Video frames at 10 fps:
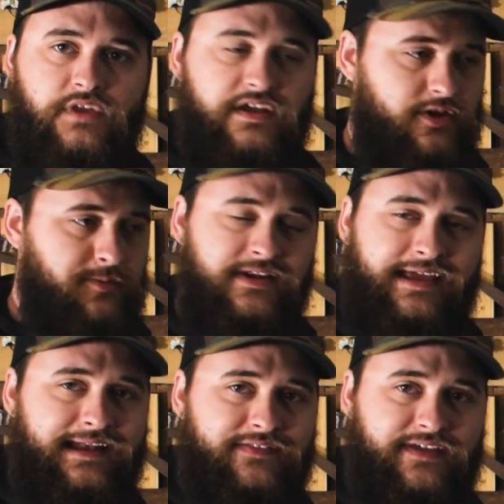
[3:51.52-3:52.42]

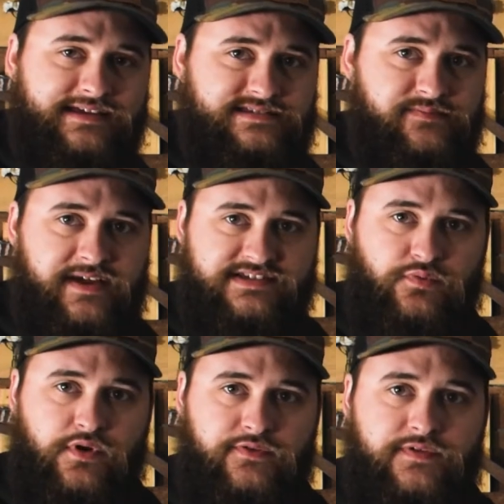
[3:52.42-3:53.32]
Communicate, I think, is the best
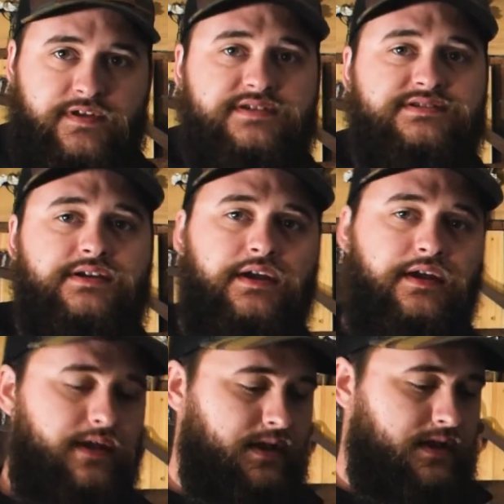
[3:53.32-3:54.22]
word for this.
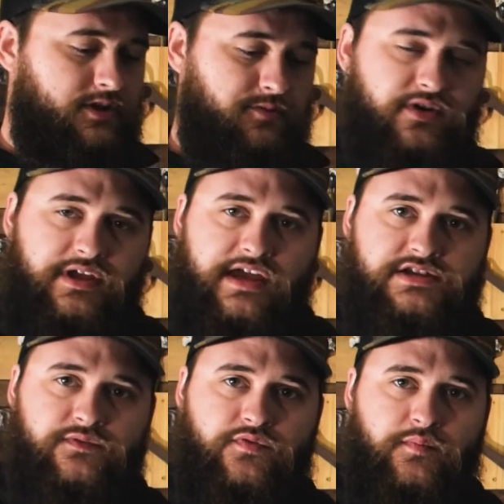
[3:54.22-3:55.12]

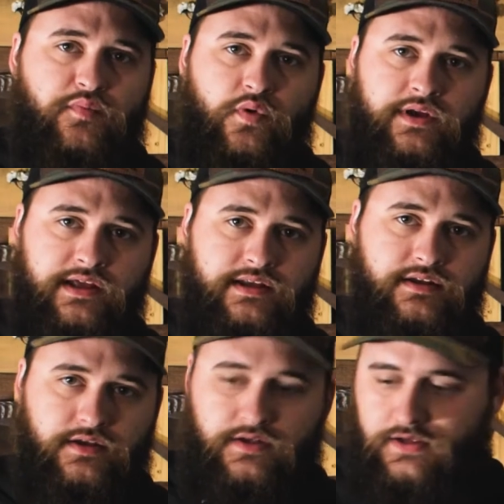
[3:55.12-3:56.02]
Communication from point end,
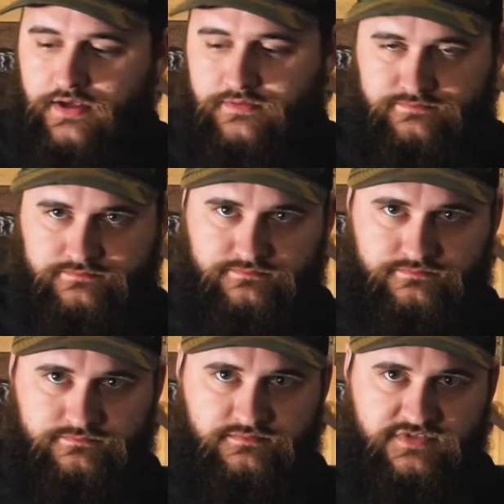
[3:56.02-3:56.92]

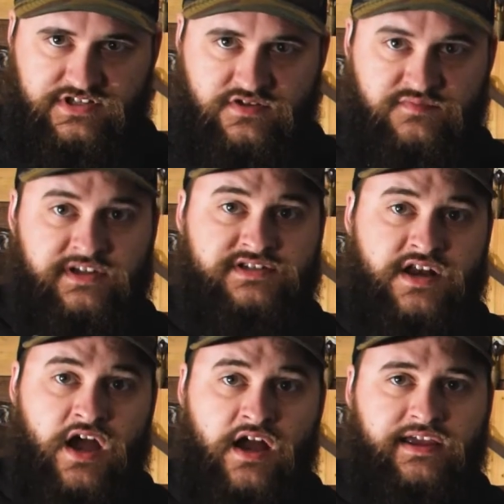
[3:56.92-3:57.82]
to
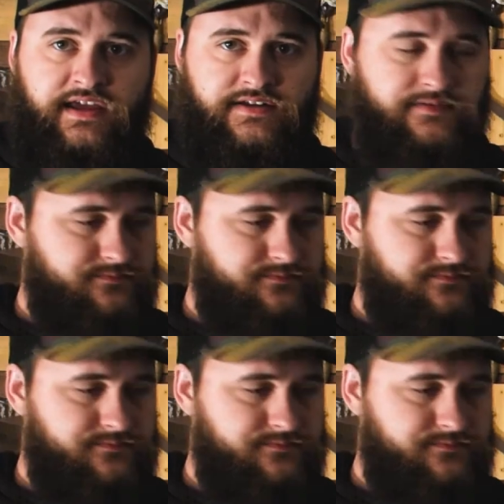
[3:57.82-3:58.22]
nock end,